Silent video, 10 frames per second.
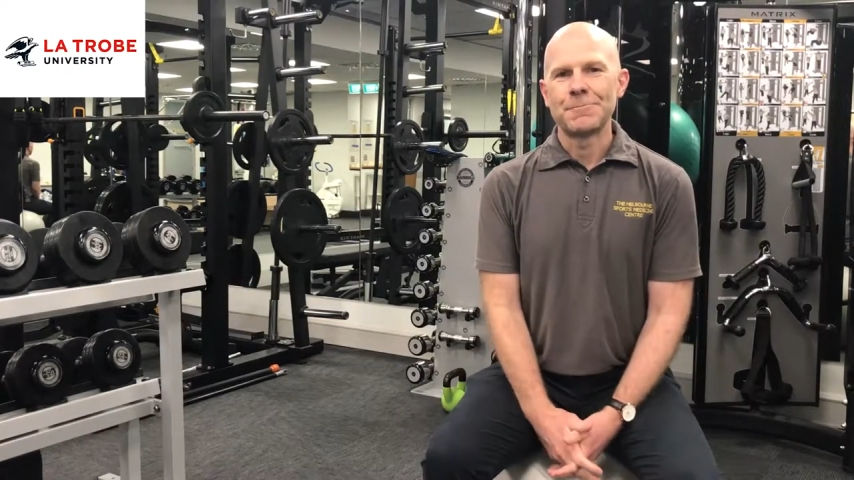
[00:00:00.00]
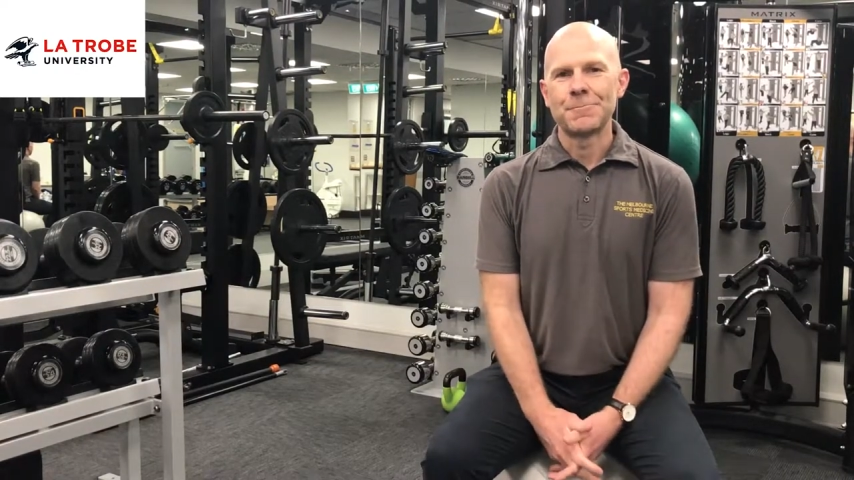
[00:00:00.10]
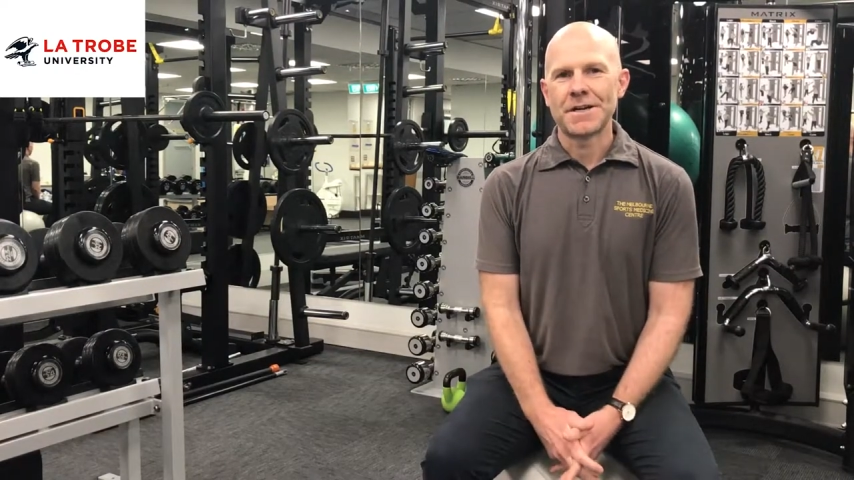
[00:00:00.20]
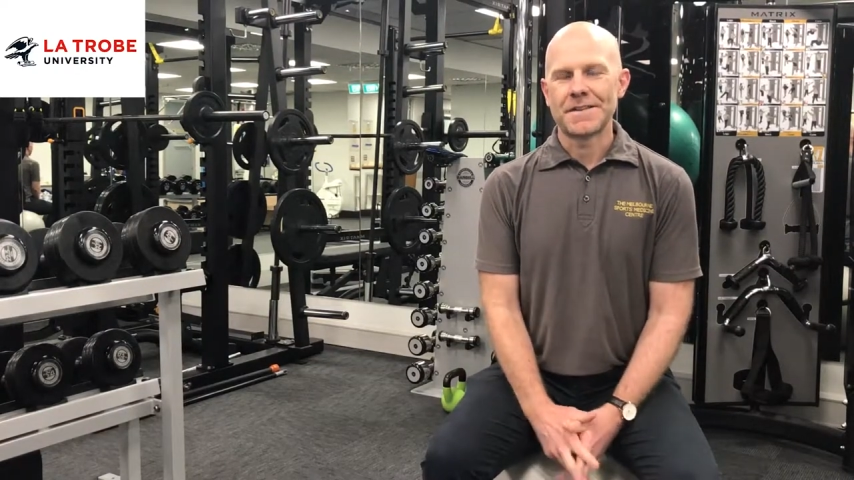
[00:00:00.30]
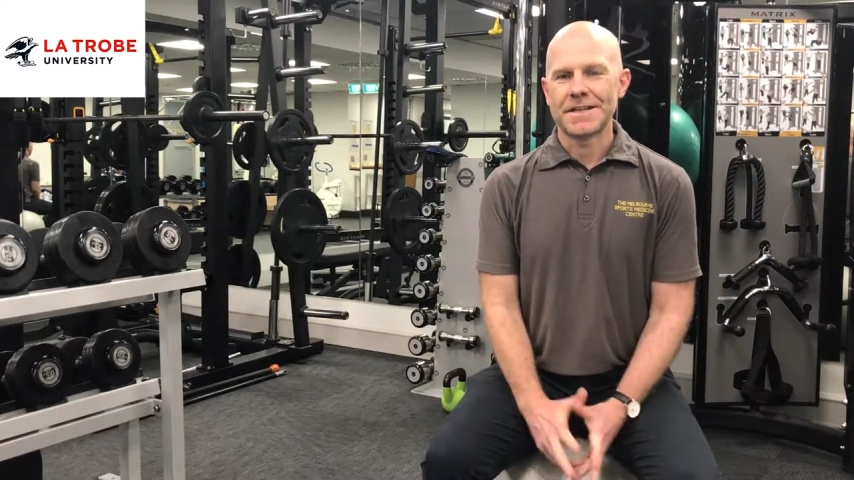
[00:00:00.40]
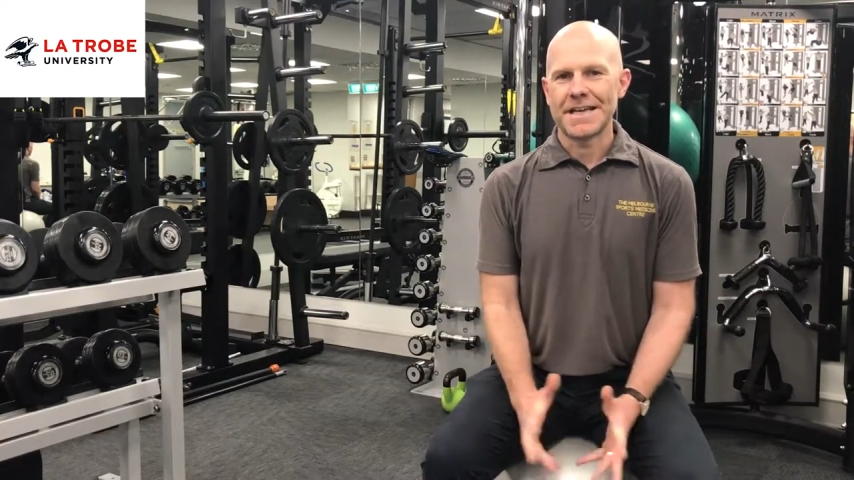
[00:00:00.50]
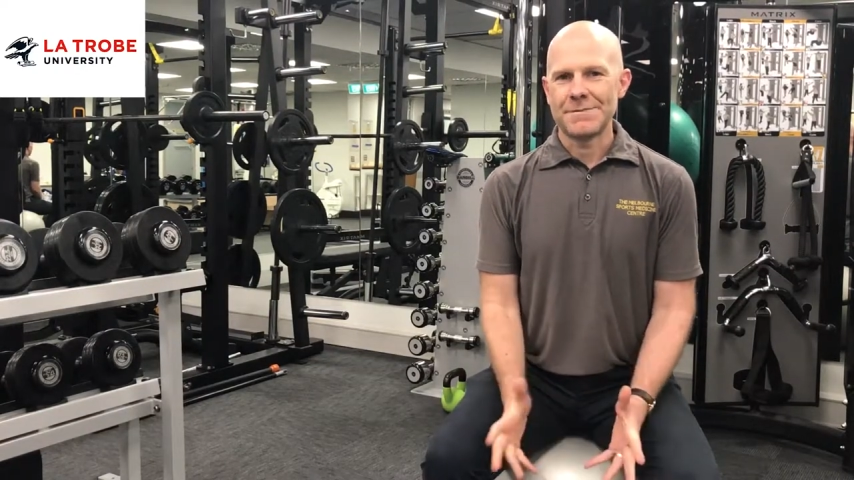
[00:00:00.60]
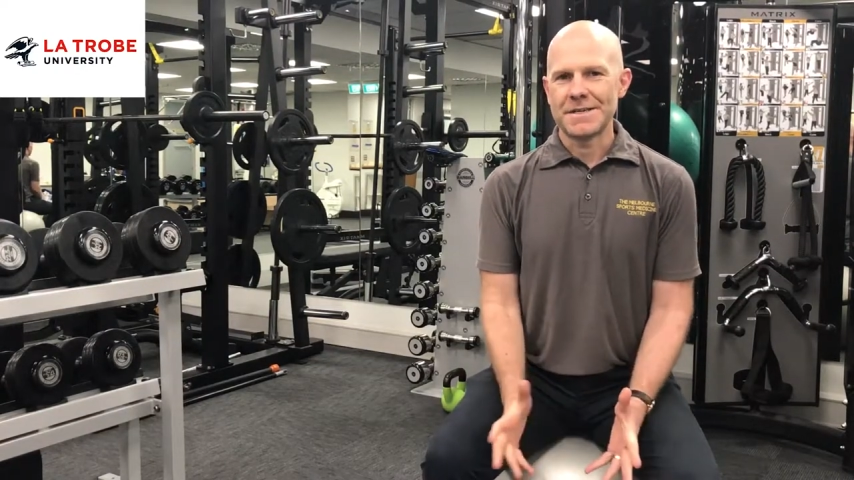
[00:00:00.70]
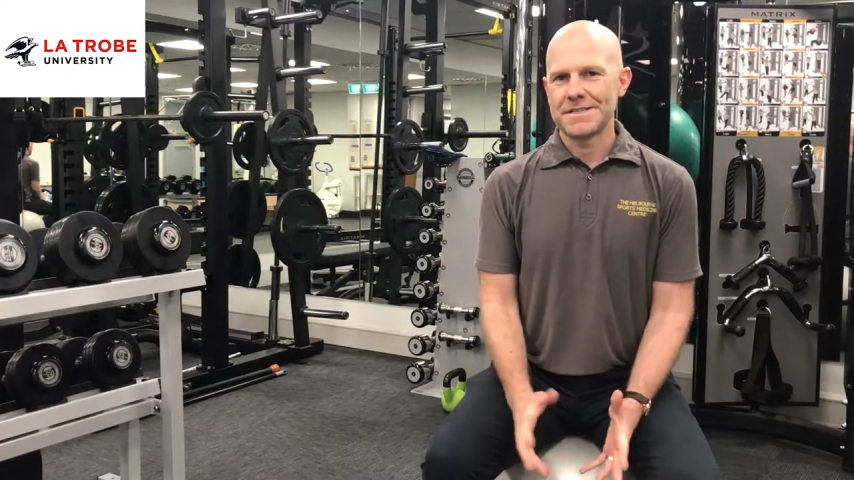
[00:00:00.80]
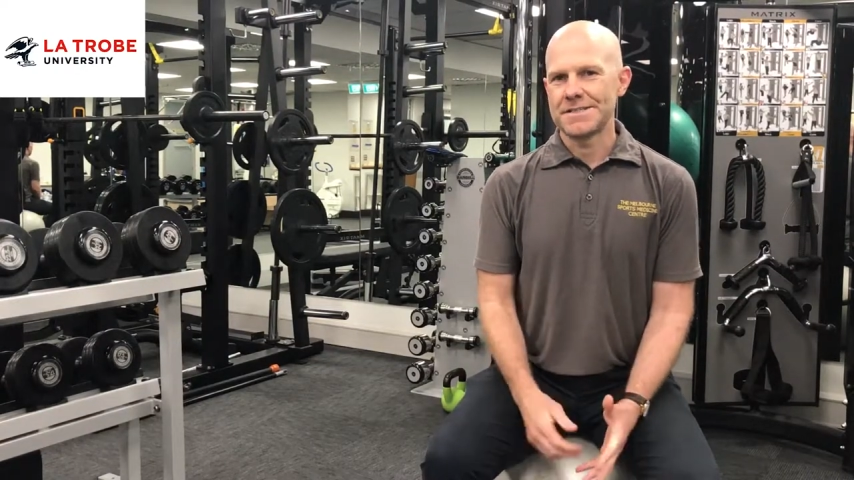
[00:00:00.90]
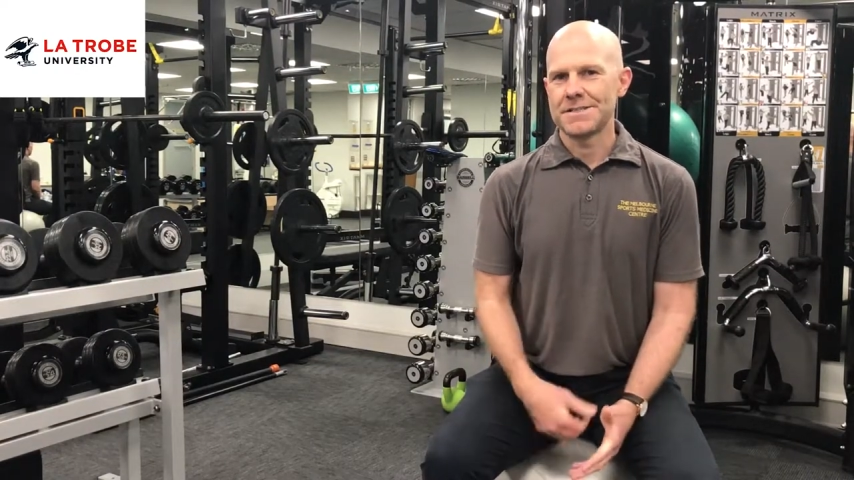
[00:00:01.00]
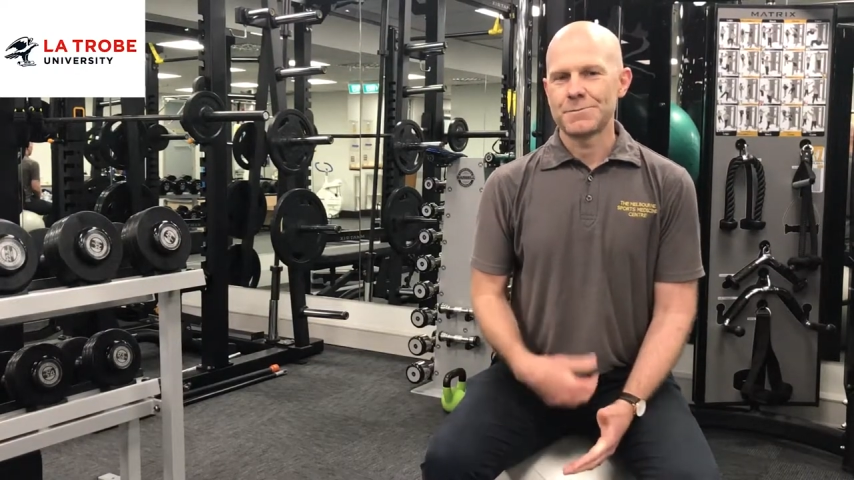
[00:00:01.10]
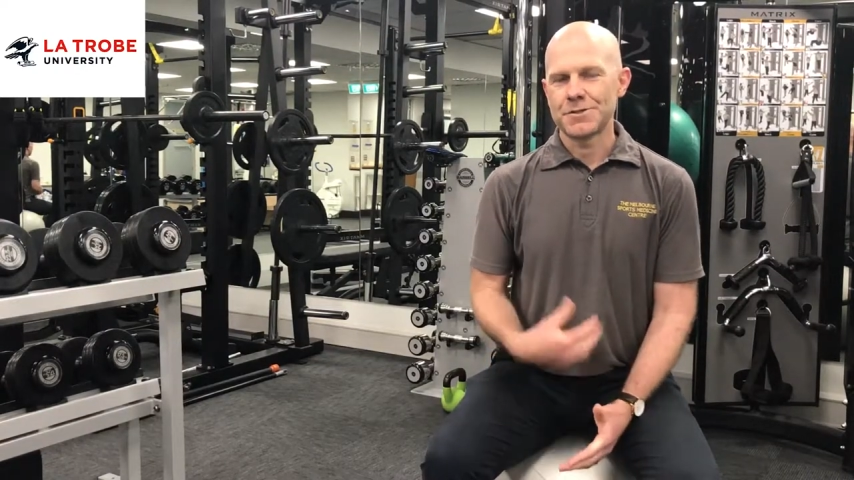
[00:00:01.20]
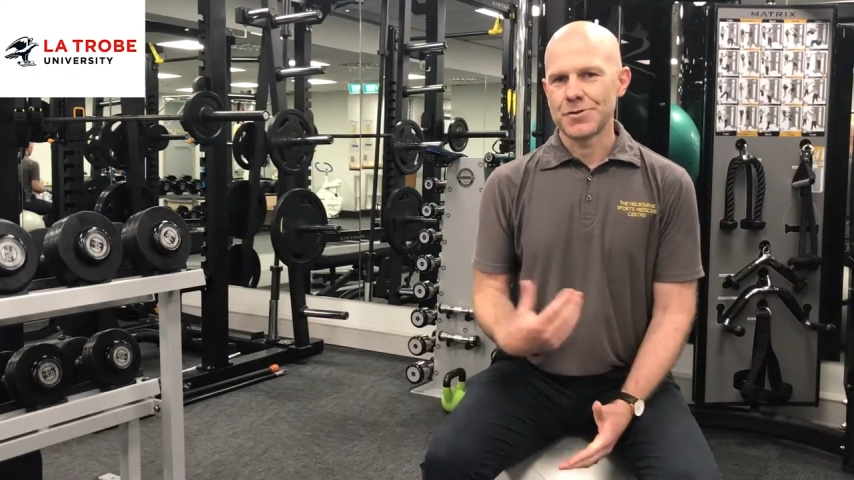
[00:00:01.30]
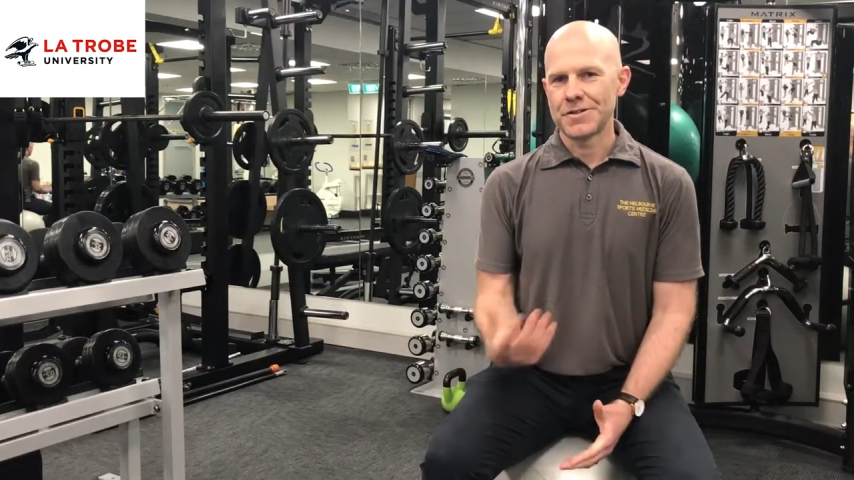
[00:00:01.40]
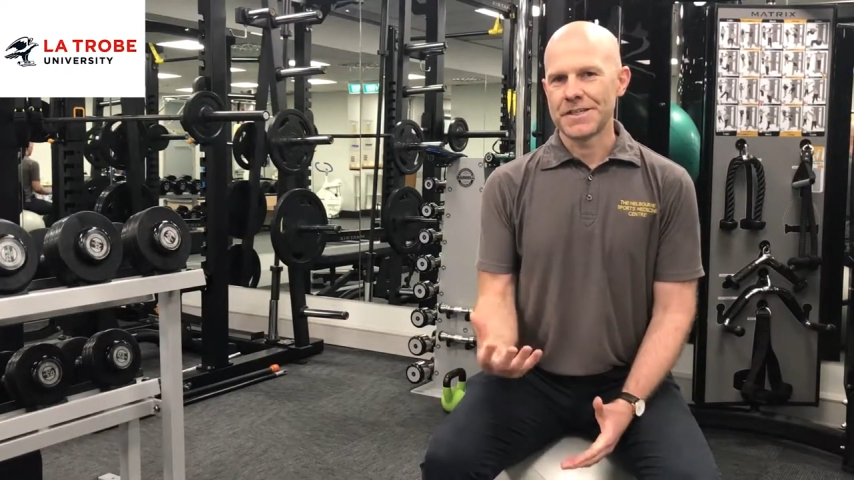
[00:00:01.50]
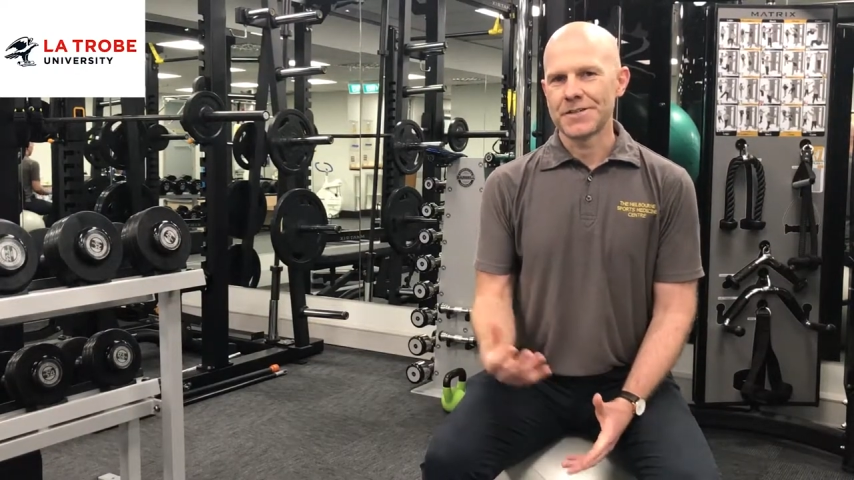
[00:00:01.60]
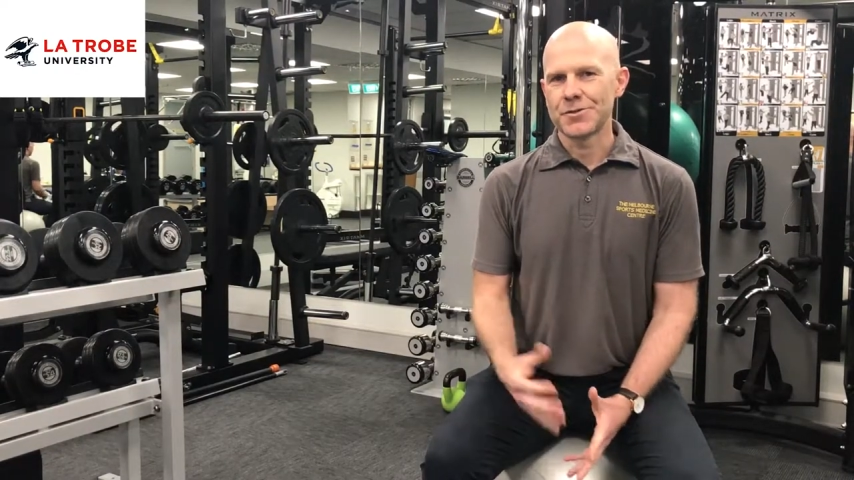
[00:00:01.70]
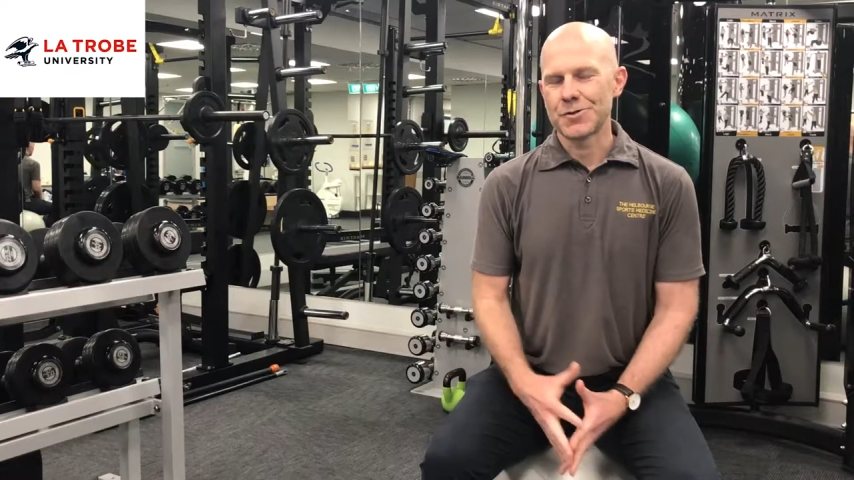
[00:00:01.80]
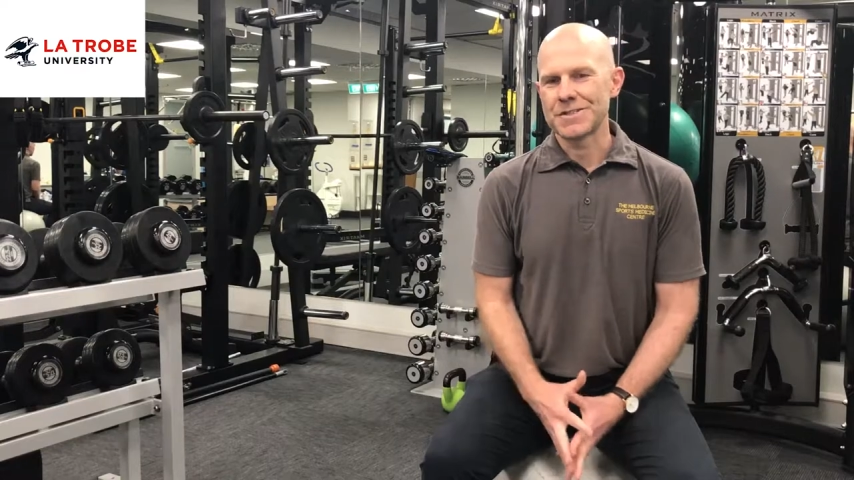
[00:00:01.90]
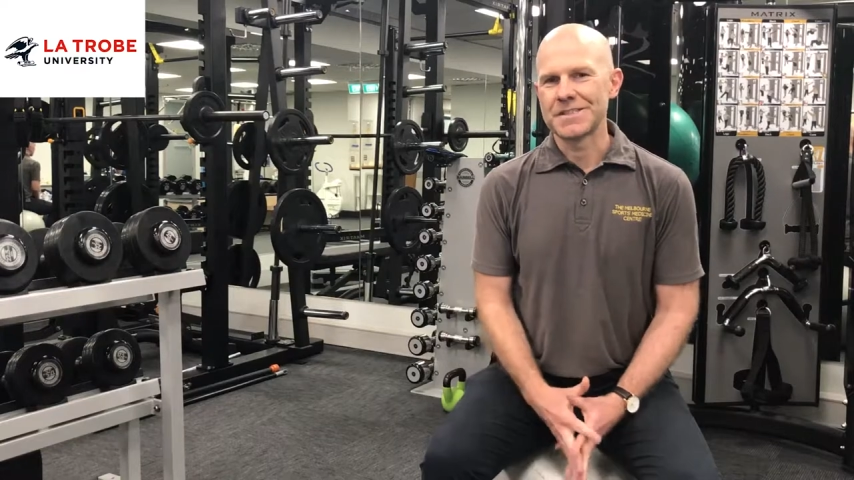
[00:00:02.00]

One of the key messages we're trying to get across